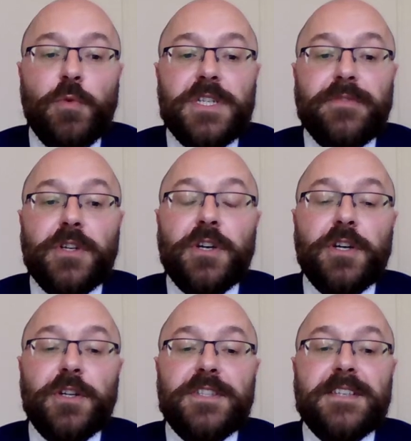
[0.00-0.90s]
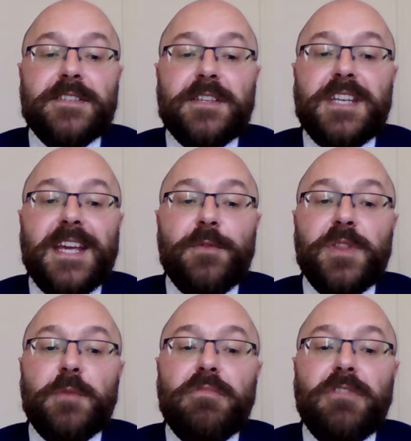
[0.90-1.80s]
which have occurred since the date
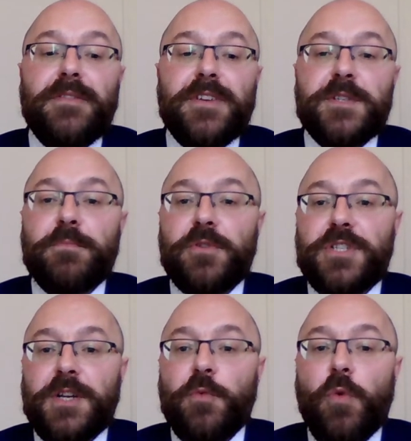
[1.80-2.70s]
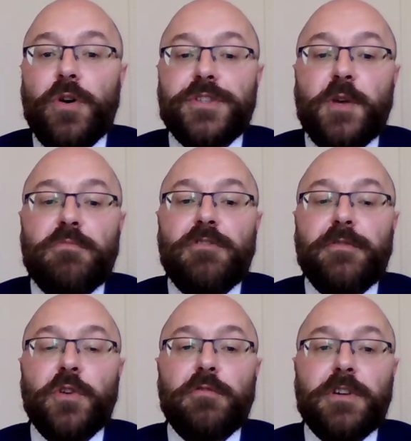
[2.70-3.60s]
when the previous budget was
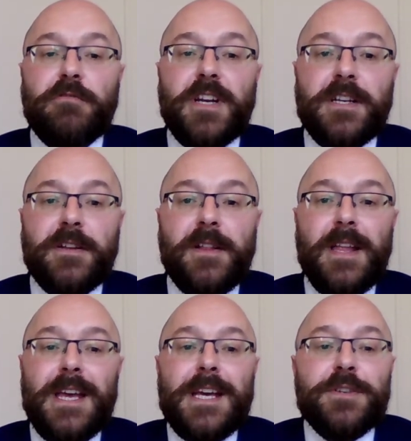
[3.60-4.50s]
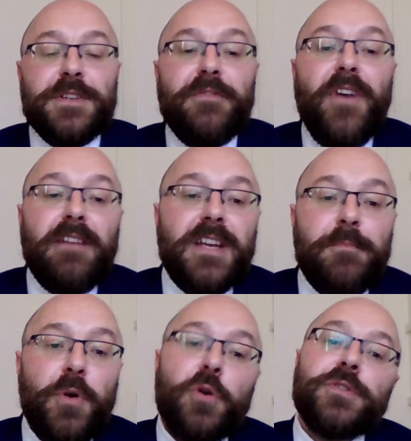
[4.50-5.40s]
approved or agreed. So it's a very
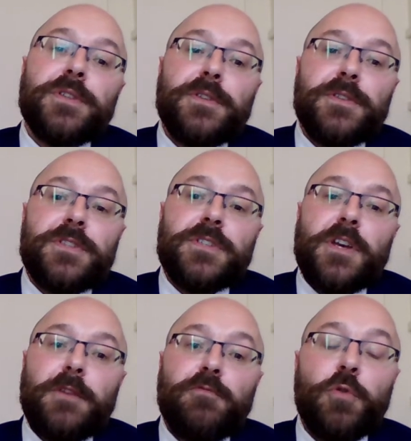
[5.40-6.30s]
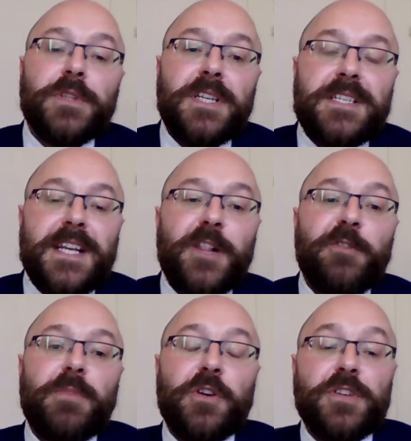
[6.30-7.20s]
important rule in
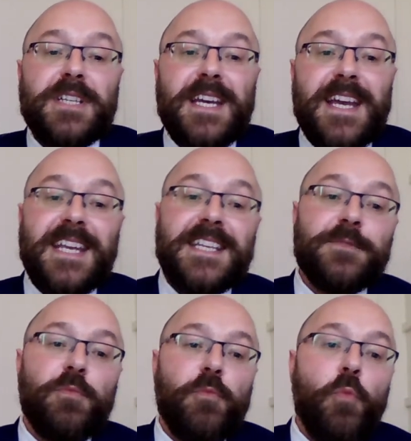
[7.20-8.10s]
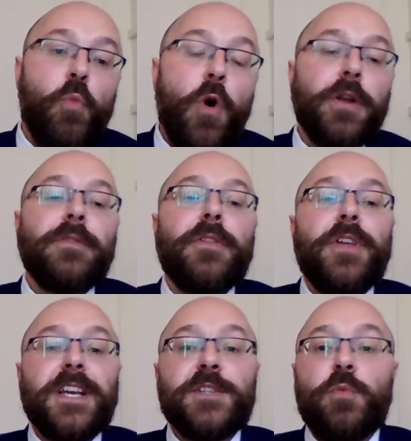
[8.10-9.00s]
itself, because it is one of the
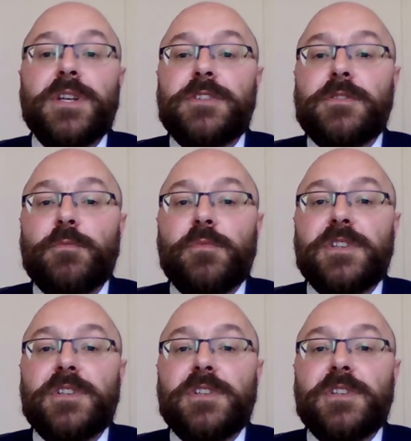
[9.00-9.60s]
things which